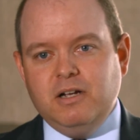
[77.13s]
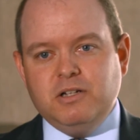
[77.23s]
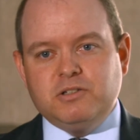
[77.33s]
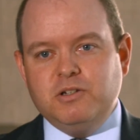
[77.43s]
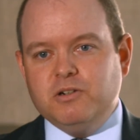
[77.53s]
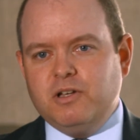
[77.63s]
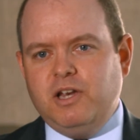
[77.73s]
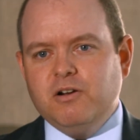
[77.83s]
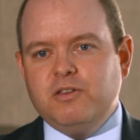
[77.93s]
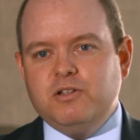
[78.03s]
So you'll
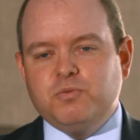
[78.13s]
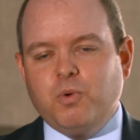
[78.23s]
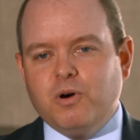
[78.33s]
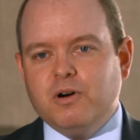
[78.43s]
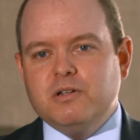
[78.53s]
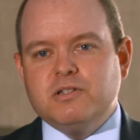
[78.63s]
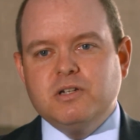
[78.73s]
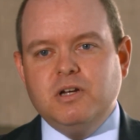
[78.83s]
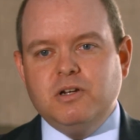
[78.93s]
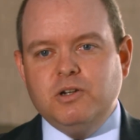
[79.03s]
hear these words,
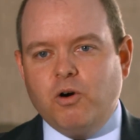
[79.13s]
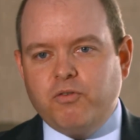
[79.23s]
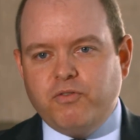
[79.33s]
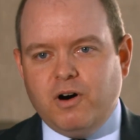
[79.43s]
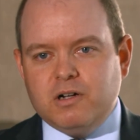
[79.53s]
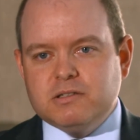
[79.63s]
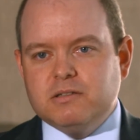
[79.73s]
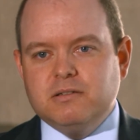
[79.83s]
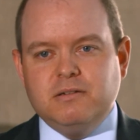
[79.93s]
no fault,